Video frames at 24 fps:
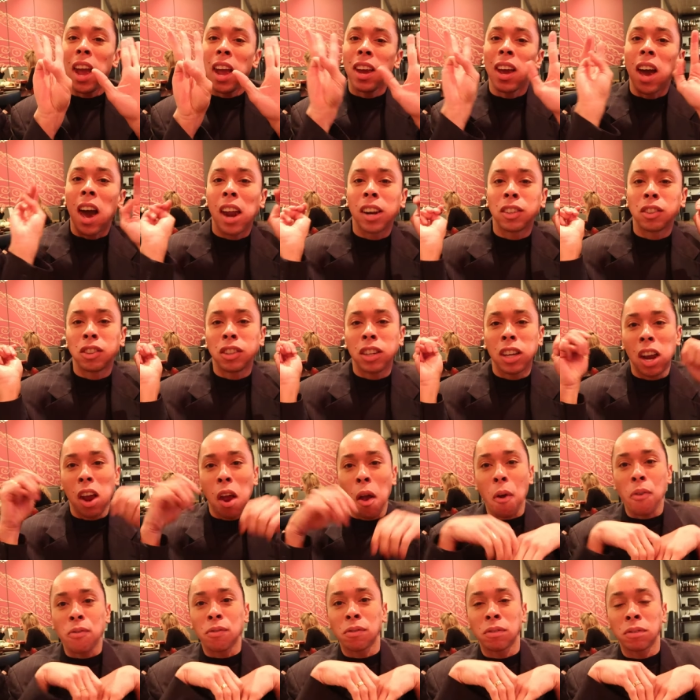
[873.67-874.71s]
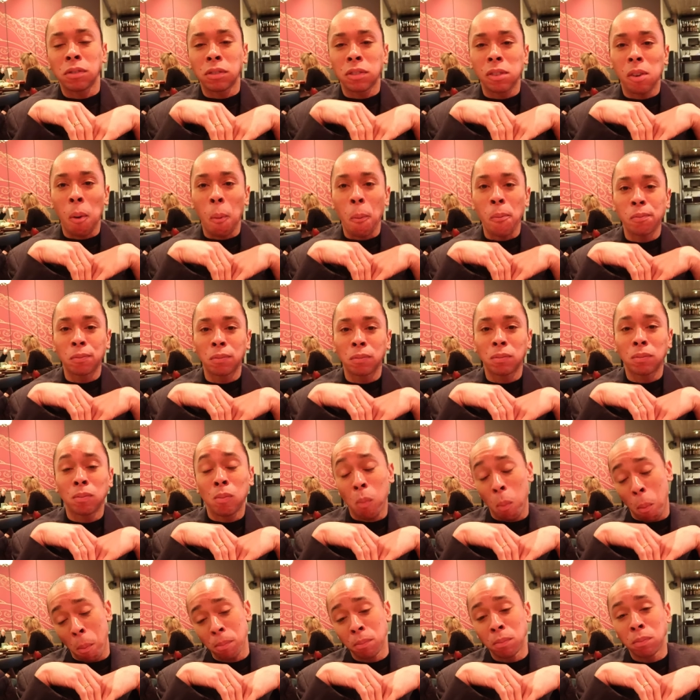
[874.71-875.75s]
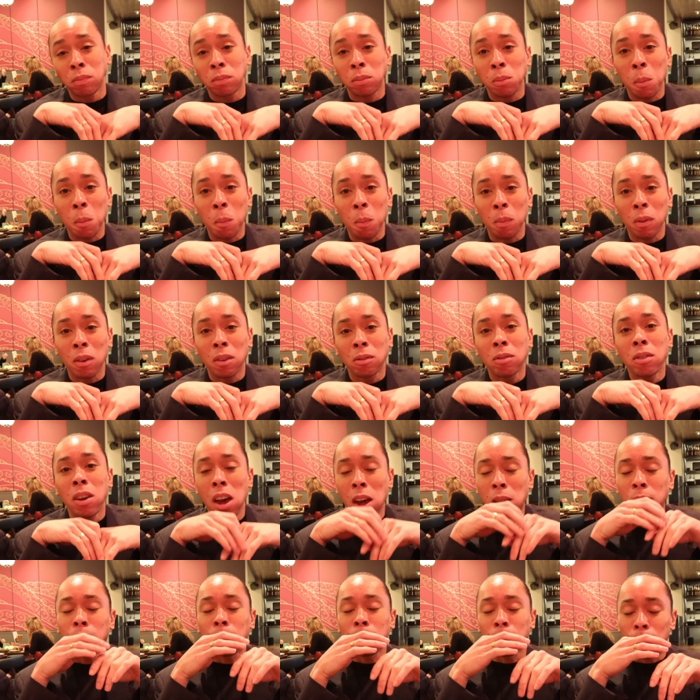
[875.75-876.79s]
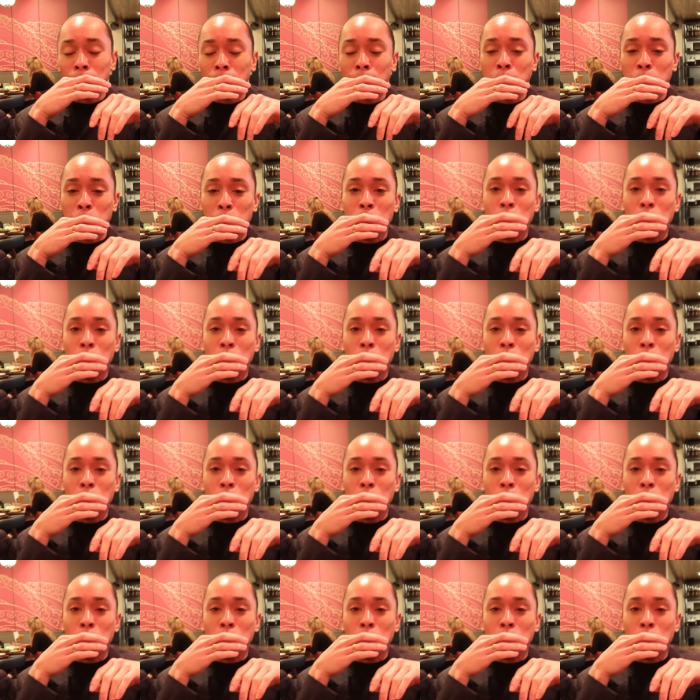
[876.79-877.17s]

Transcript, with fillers: eight out of ten. Fair assessment. Fair assessment.